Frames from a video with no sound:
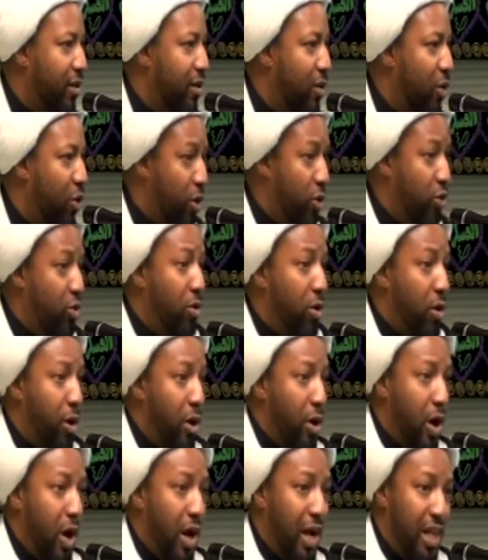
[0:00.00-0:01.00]
in, or
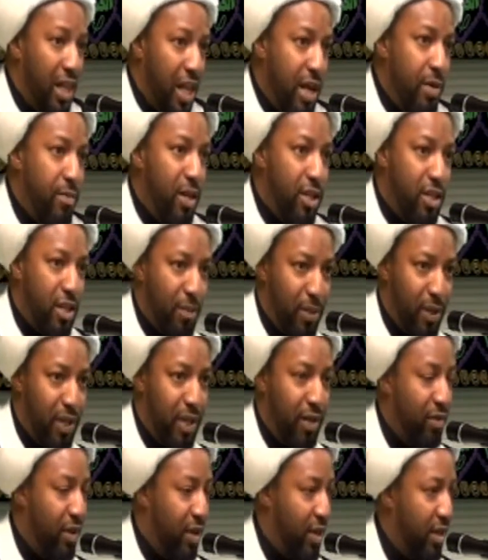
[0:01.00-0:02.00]
you are claiming to
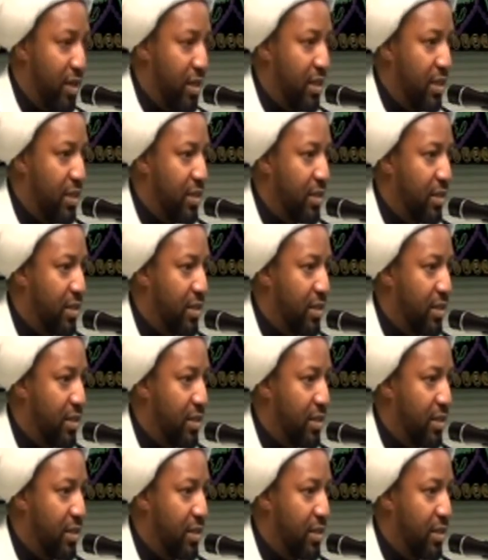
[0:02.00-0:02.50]
believe in.